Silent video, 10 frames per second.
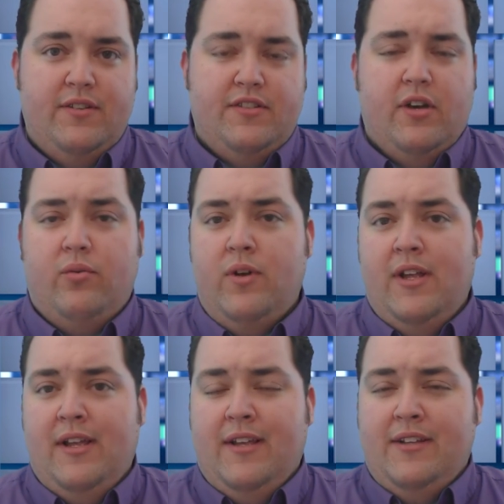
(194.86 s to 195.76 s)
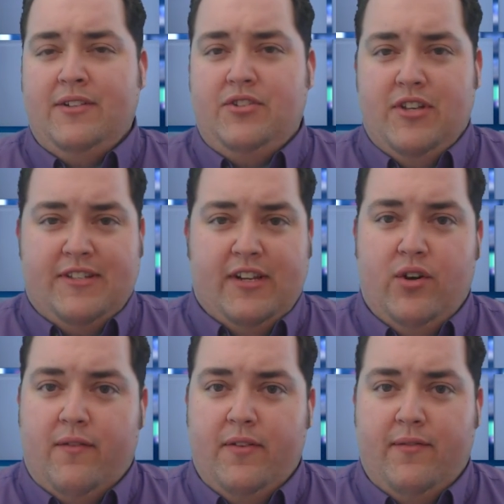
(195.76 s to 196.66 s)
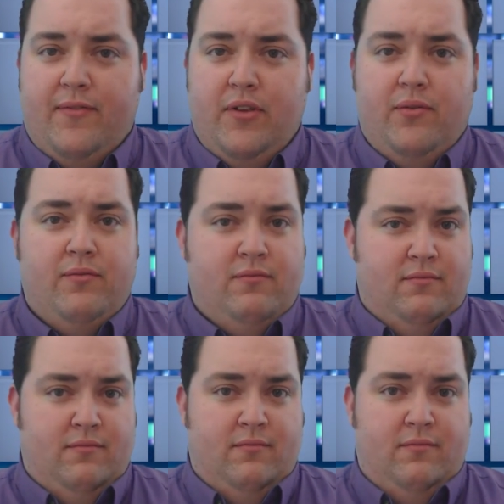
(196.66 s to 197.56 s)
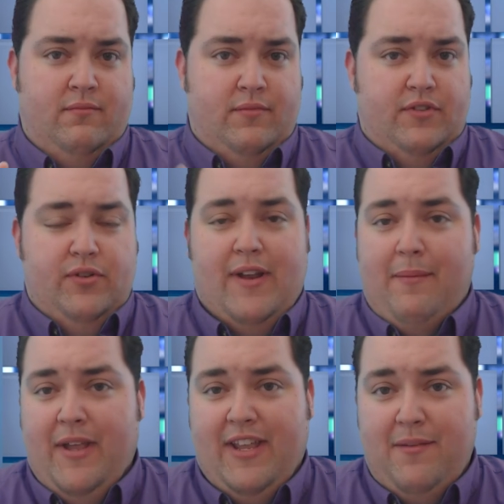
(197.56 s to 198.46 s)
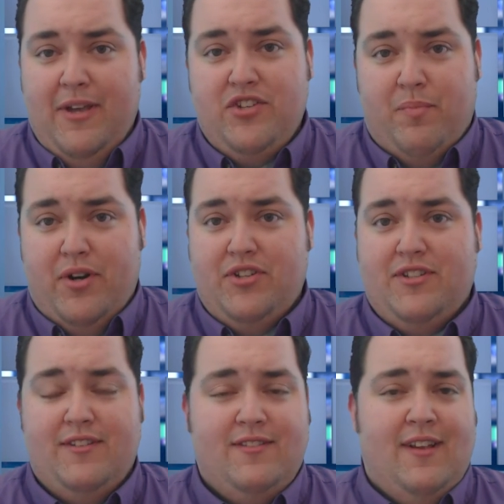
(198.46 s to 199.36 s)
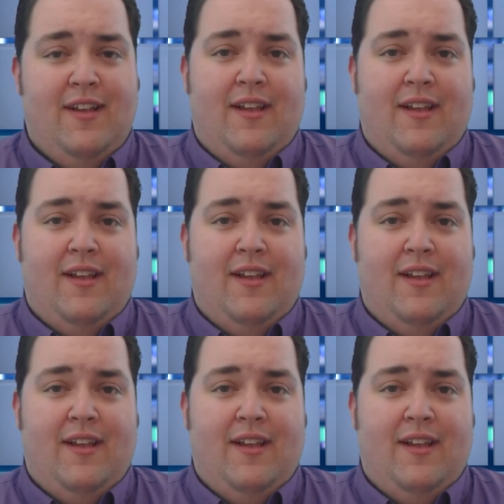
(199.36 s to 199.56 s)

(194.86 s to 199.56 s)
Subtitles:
So just to go over the few, do not make any major purchases,